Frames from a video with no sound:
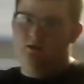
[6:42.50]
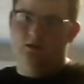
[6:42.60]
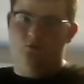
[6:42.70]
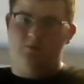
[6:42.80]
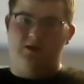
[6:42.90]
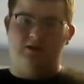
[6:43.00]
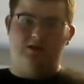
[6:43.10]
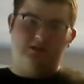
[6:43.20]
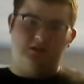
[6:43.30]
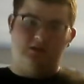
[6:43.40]
it would be a
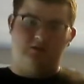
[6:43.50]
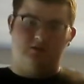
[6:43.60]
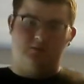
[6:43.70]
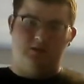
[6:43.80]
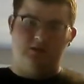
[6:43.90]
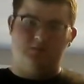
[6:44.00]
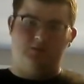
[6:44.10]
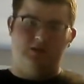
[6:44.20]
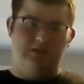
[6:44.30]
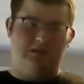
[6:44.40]
nice collector's piece,
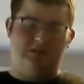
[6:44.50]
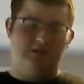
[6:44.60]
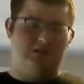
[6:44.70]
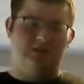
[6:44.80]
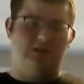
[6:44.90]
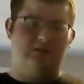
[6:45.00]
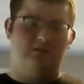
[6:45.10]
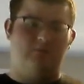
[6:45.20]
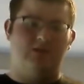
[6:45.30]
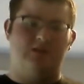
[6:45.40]
but it's just not
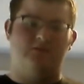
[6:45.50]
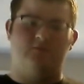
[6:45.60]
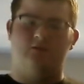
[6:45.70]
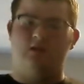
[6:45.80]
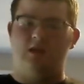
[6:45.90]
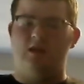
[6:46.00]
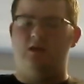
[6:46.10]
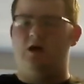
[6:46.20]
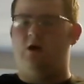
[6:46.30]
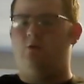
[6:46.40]
the best for
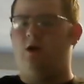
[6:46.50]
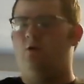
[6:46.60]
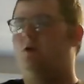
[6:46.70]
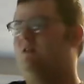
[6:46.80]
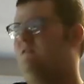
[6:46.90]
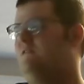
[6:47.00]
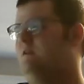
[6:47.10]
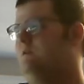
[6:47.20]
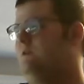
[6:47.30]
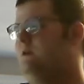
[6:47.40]
out on the
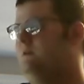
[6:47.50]
field.